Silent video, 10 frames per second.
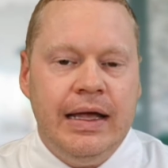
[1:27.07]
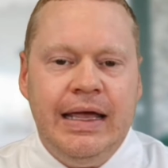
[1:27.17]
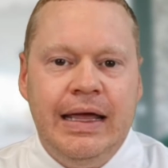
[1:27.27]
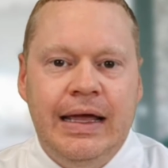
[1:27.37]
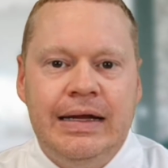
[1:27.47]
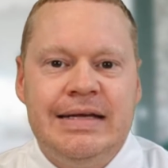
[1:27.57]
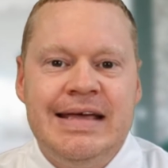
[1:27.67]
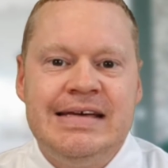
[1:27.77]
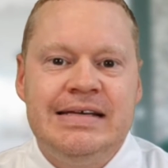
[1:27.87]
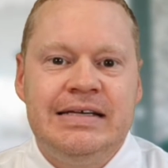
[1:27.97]
And
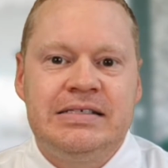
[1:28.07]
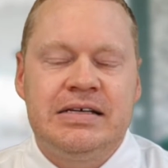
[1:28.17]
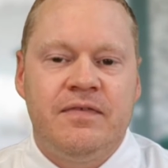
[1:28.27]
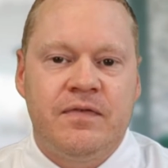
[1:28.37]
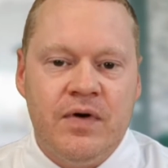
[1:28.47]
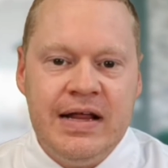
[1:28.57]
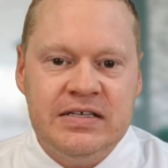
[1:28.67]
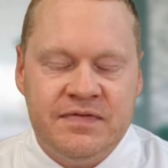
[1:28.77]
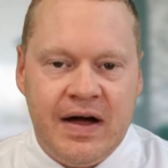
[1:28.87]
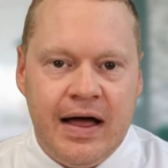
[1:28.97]
his
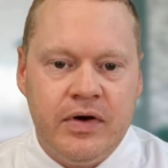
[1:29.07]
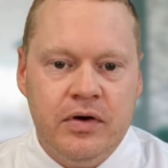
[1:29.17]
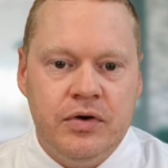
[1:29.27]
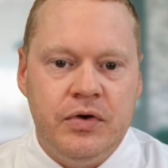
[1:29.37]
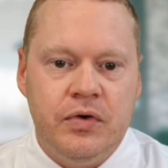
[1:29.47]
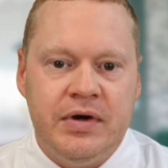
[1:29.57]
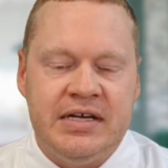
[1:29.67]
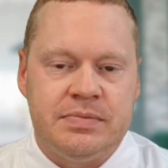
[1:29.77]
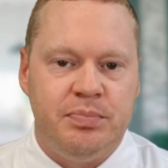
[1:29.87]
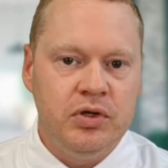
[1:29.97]
friend's father, who
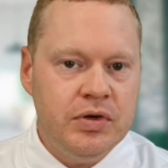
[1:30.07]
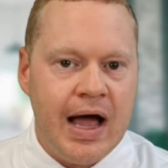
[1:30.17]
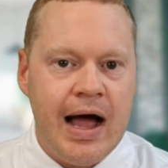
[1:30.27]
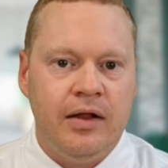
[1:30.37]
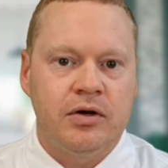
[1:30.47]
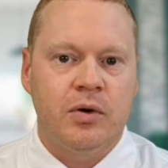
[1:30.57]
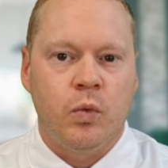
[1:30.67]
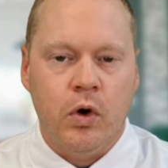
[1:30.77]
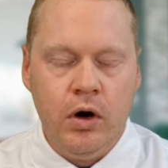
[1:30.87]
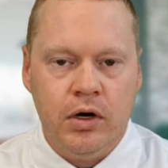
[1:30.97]
is blue-collar
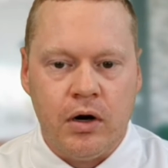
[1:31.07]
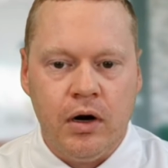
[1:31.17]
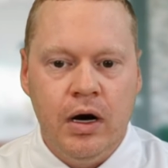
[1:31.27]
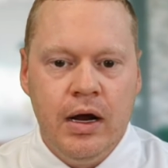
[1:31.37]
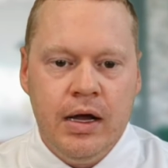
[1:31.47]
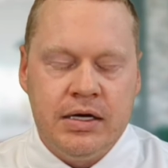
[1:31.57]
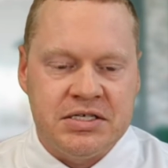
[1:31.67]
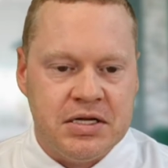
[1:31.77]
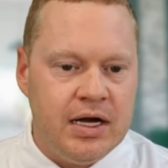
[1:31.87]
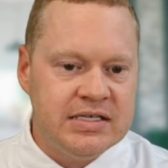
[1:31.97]
worker,
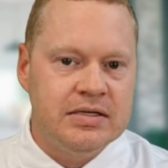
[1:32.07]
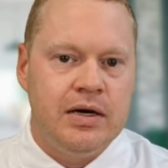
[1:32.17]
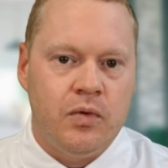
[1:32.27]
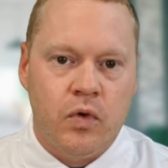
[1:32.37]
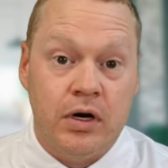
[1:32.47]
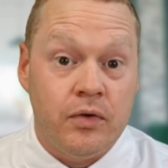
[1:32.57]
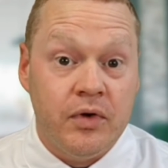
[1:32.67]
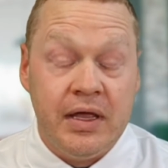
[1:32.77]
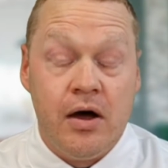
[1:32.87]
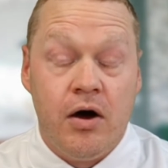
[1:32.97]
just hustling and working
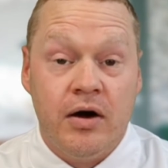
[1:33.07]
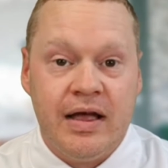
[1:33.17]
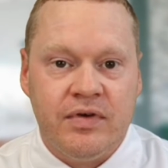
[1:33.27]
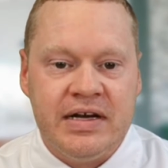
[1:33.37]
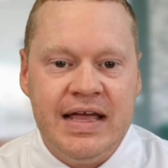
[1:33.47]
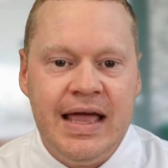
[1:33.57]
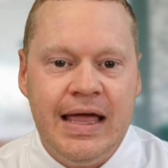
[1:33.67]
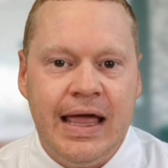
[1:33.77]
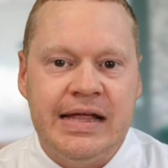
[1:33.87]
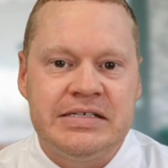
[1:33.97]
really hard every
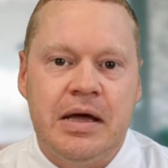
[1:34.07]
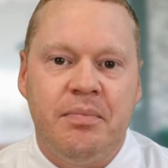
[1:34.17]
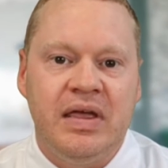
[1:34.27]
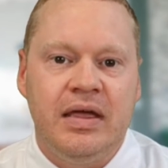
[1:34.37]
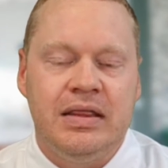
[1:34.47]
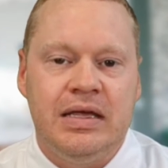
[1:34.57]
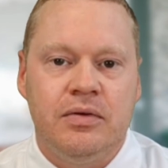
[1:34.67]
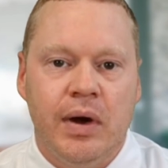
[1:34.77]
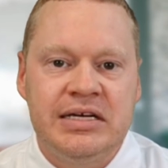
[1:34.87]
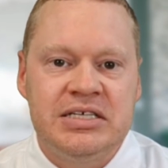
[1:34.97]
day, ends up being the
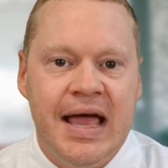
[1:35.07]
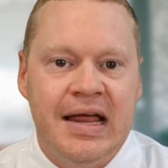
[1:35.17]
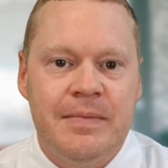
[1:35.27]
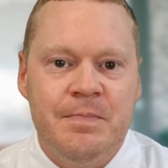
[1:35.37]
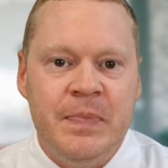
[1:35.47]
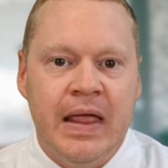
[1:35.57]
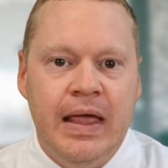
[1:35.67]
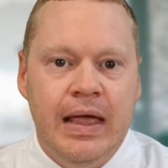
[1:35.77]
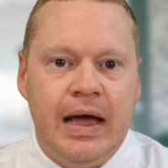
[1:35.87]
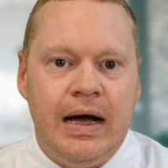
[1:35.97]
rich dad.
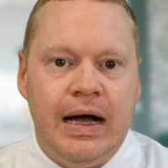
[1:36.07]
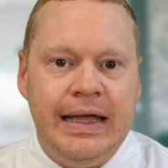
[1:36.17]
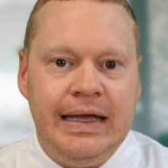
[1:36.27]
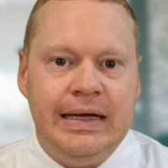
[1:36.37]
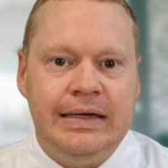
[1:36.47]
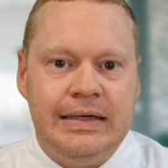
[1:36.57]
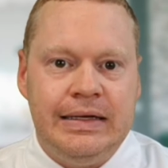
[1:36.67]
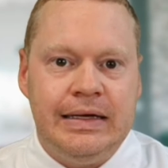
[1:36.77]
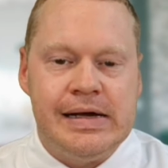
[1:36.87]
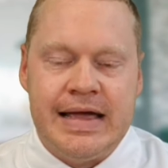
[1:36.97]
Uh, and
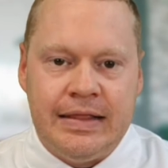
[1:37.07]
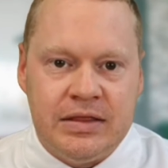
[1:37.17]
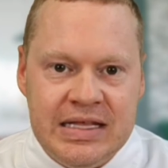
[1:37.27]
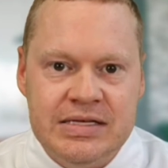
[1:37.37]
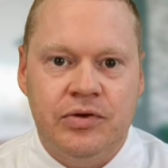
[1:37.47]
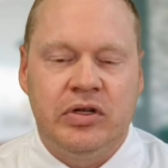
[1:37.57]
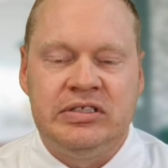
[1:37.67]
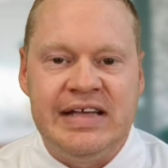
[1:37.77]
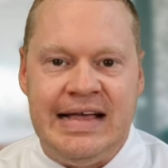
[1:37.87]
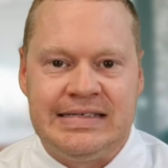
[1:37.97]
again, these are the
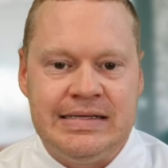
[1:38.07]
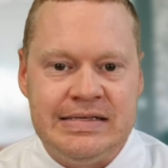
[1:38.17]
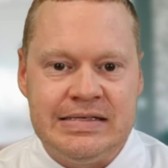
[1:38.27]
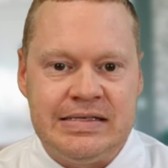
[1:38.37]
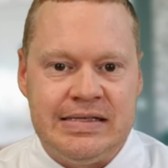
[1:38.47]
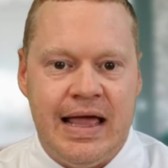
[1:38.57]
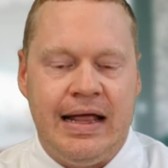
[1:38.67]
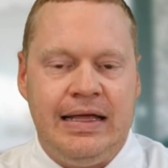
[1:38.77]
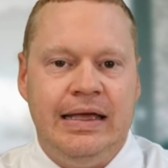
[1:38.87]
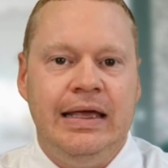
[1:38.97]
lessons
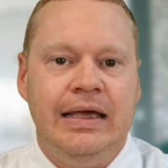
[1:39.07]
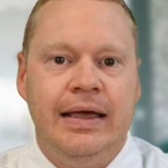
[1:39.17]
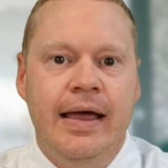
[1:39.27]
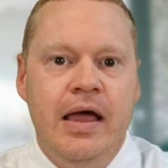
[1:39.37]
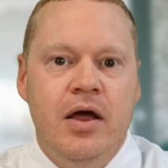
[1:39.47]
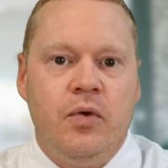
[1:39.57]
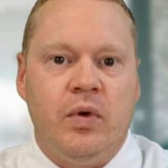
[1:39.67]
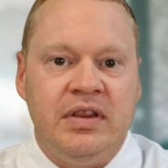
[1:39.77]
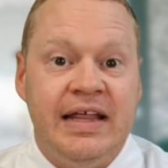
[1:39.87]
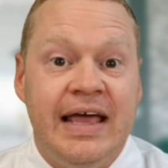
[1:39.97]
that he
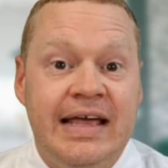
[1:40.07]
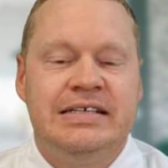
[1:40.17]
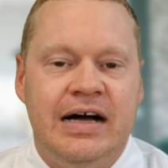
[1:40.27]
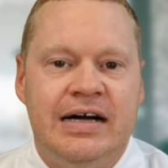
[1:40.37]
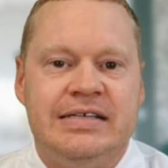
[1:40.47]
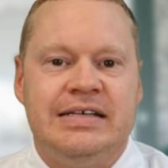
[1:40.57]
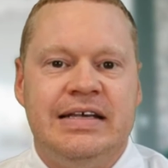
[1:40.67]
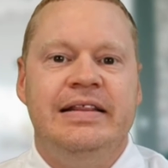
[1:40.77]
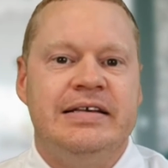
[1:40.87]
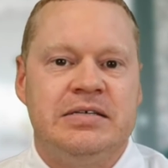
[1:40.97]
relays to us
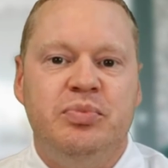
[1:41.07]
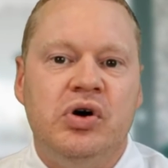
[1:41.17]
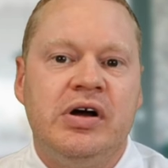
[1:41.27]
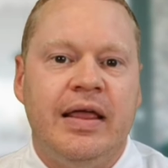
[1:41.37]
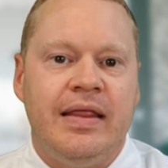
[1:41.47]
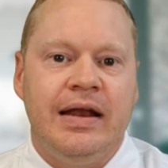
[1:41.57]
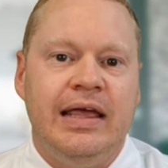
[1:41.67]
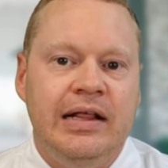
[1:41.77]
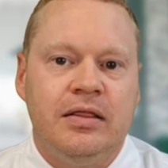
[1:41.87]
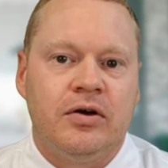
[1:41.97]
in this book and that
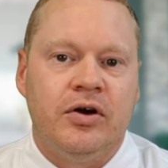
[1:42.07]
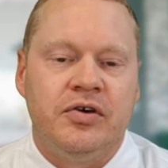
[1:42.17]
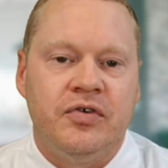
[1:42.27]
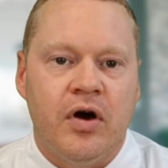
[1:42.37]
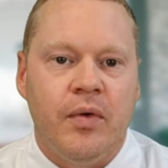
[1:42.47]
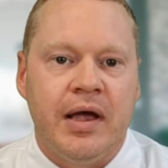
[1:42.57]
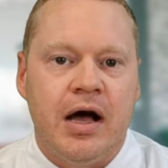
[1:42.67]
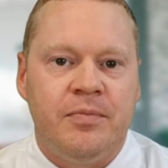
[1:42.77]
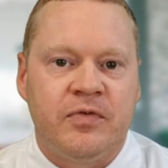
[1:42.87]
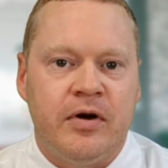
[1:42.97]
he learned growing
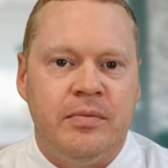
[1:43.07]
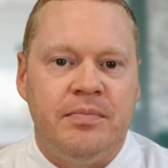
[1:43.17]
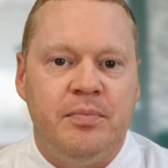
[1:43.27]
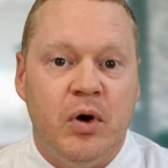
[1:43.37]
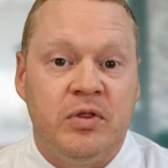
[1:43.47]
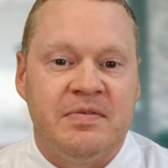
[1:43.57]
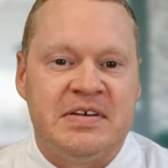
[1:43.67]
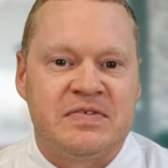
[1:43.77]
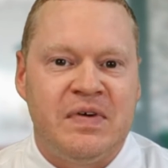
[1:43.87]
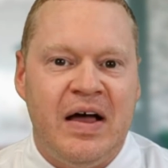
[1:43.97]
up from both of
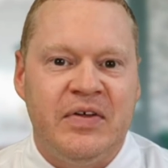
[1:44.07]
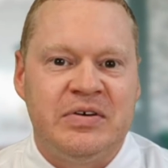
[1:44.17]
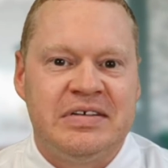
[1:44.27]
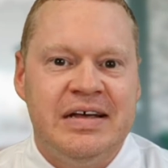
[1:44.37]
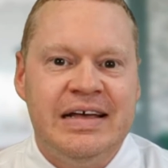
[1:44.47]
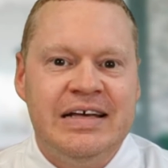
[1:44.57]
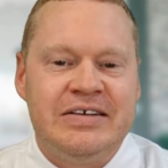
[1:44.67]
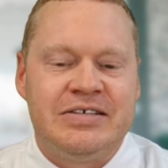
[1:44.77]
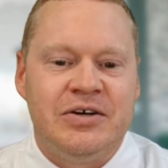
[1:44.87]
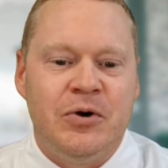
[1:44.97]
his fathers.
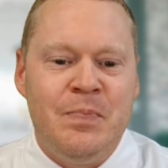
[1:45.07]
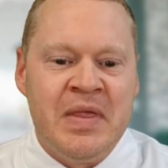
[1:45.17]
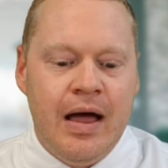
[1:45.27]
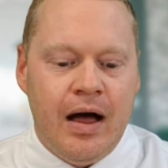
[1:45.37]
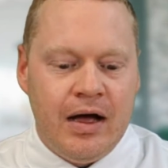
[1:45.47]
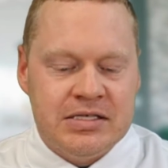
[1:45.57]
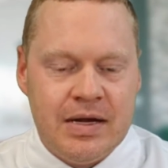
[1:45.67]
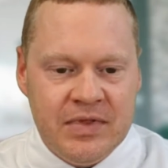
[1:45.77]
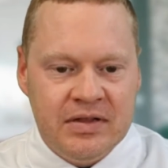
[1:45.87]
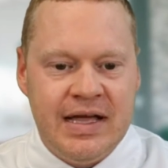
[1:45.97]
So uh,
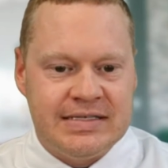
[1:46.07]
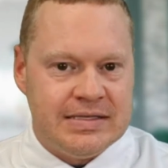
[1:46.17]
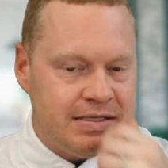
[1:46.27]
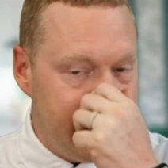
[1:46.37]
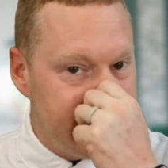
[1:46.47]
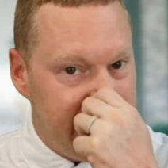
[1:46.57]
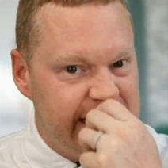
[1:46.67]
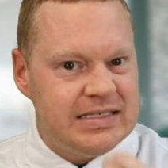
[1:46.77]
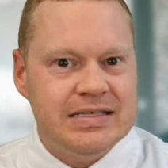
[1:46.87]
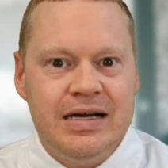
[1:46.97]
some of the lessons. Let,
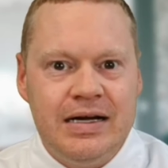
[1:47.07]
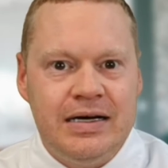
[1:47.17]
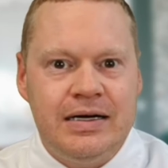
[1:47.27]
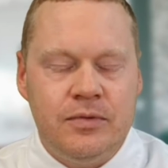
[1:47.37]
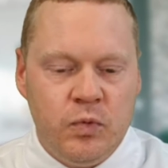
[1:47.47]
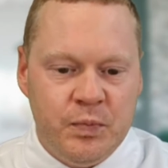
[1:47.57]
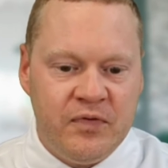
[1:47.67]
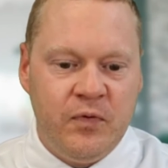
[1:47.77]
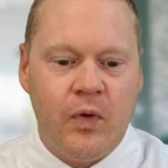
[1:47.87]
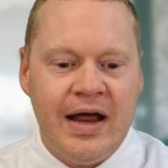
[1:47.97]
us uh,
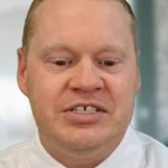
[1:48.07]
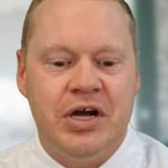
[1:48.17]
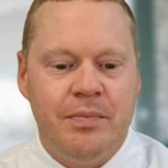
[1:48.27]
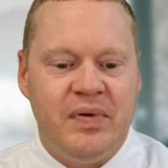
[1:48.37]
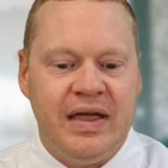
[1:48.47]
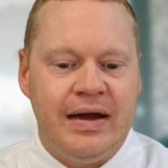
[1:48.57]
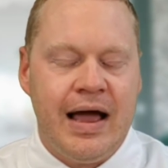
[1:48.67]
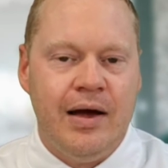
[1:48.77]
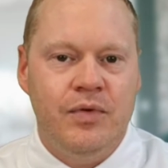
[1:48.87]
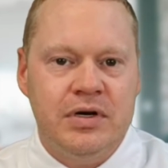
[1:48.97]
before I jump in,
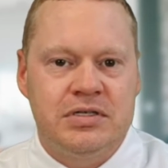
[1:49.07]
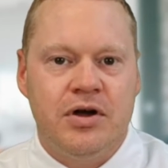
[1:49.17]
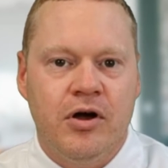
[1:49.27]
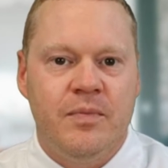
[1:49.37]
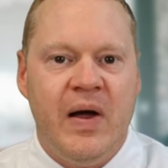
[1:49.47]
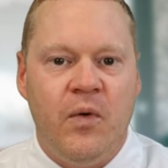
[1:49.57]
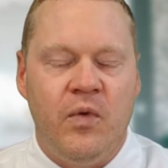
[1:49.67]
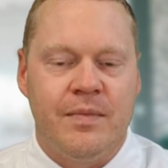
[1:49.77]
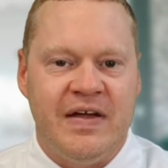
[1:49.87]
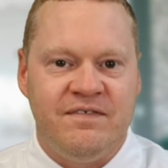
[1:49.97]
I want to talk about
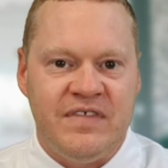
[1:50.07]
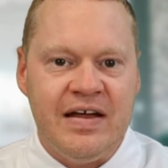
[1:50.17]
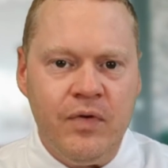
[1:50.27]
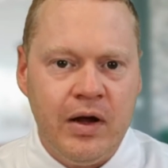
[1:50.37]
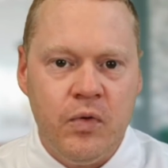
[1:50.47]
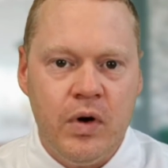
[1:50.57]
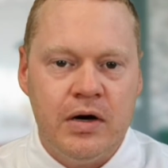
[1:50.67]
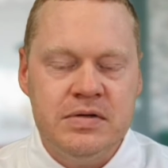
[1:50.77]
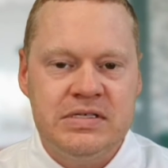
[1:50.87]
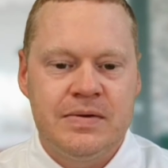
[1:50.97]
one of my favorite
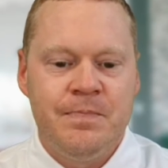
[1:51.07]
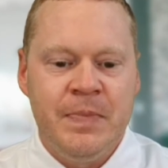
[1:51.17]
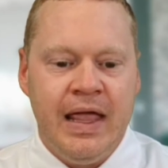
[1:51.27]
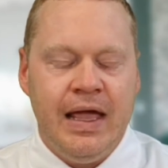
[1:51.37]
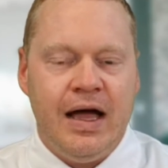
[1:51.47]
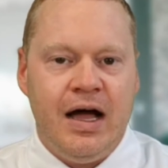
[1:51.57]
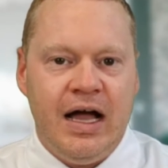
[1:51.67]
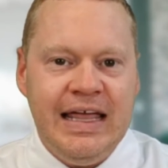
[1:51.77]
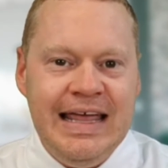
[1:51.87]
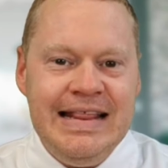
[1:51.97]
quotes
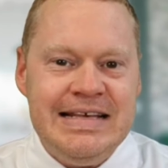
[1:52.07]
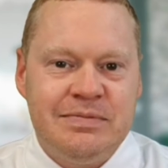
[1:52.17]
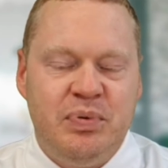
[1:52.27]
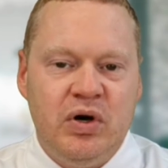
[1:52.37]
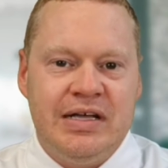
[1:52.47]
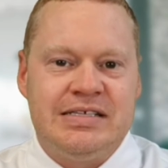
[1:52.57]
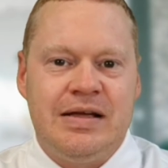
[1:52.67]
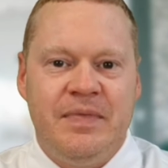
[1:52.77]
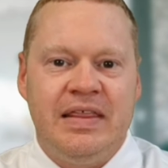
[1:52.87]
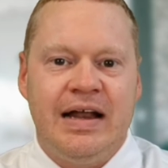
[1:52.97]
uh, in this book and
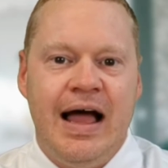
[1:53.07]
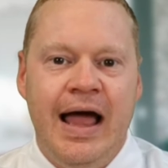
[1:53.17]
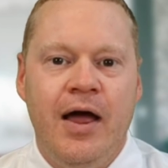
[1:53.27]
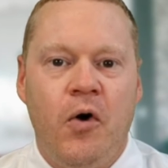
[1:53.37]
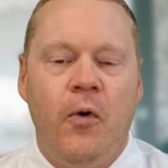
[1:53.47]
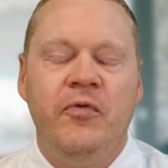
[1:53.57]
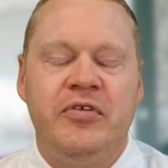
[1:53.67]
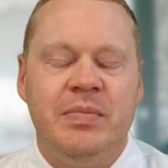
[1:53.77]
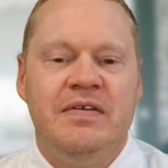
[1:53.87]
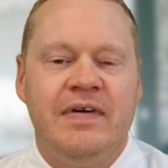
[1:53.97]
something that I hold
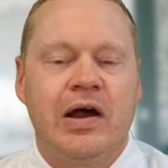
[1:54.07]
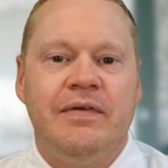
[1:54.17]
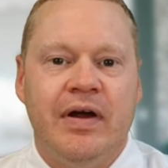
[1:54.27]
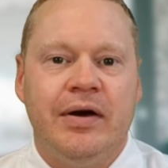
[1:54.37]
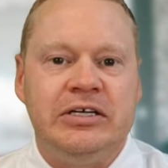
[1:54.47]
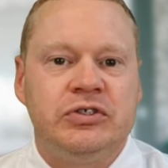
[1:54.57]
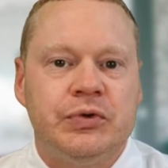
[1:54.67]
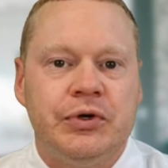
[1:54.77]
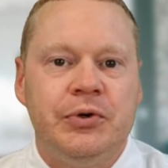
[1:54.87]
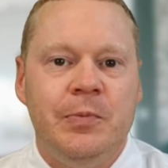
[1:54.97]
to be very, very
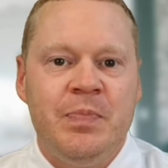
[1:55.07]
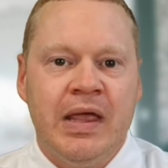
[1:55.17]
true.